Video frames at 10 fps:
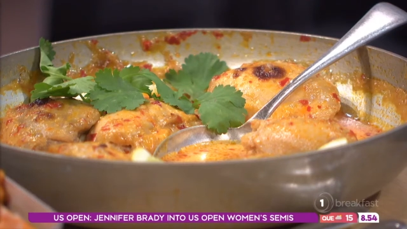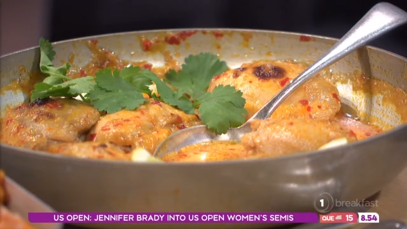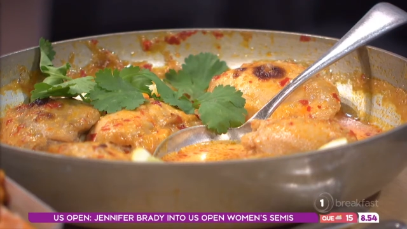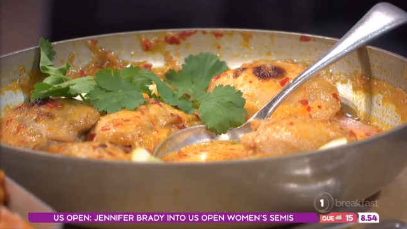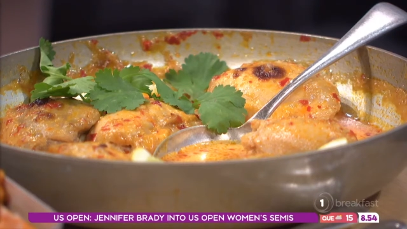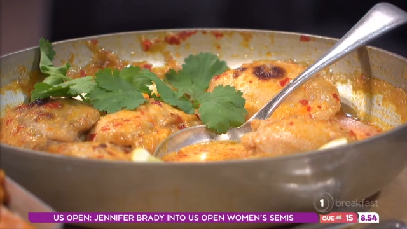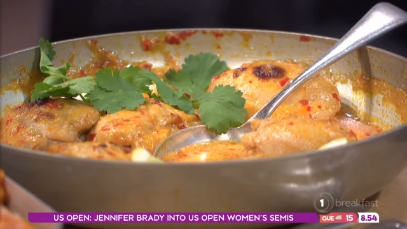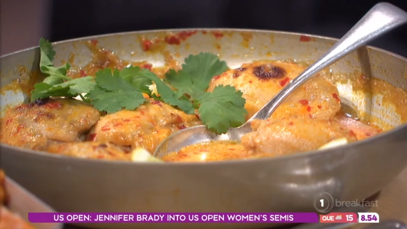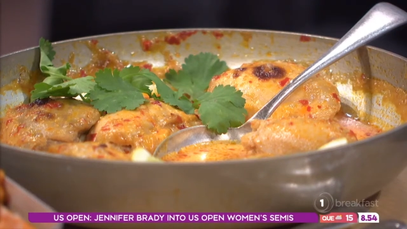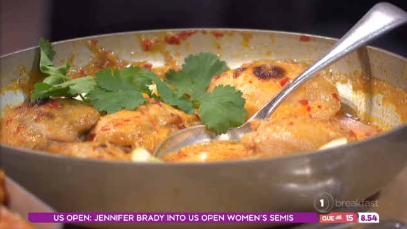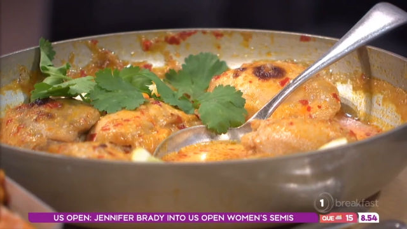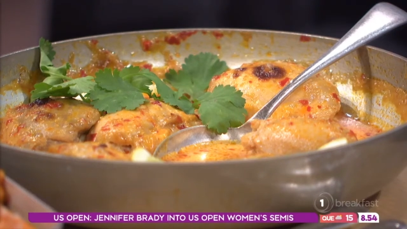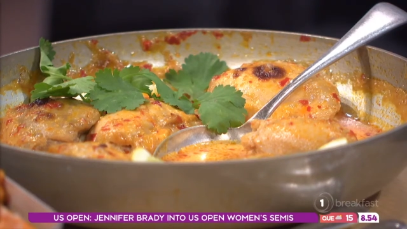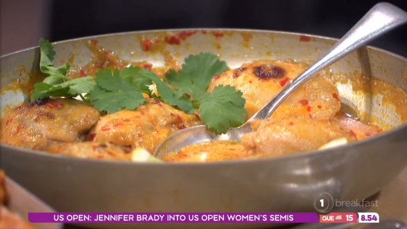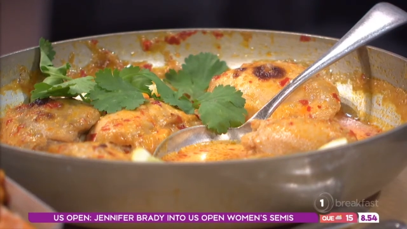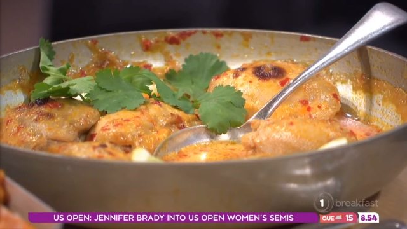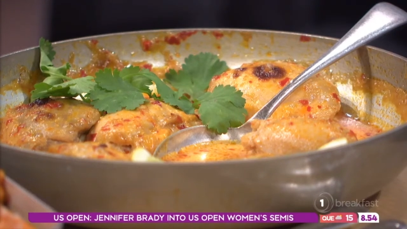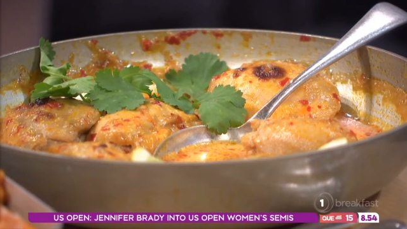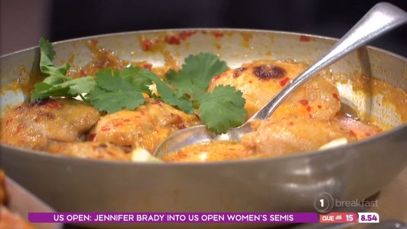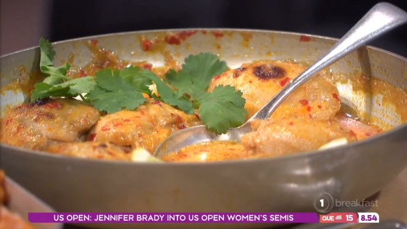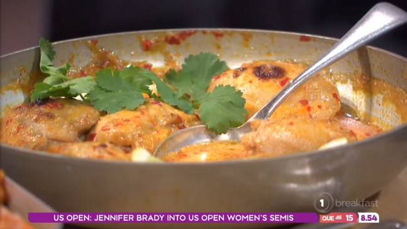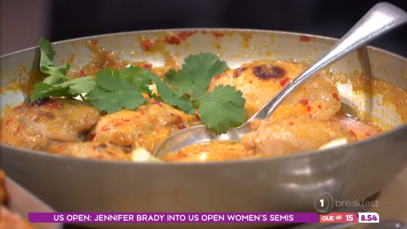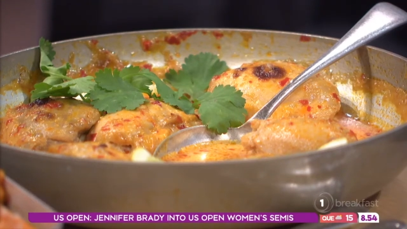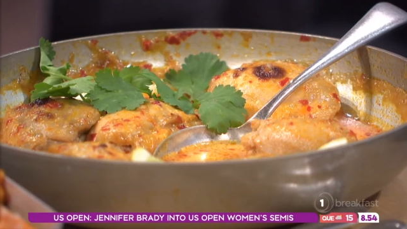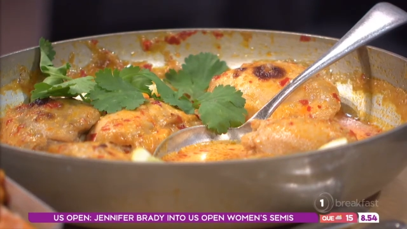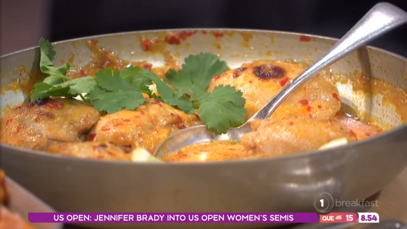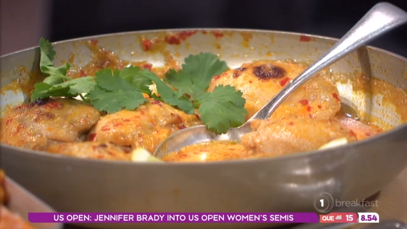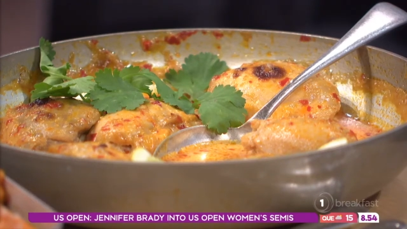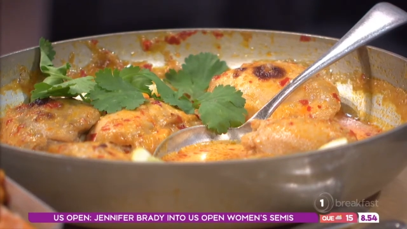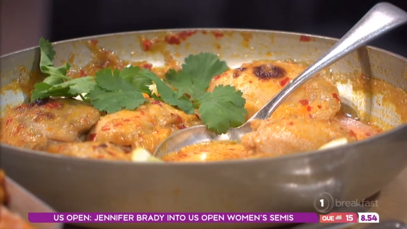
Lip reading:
Nobody's mouth can be seen.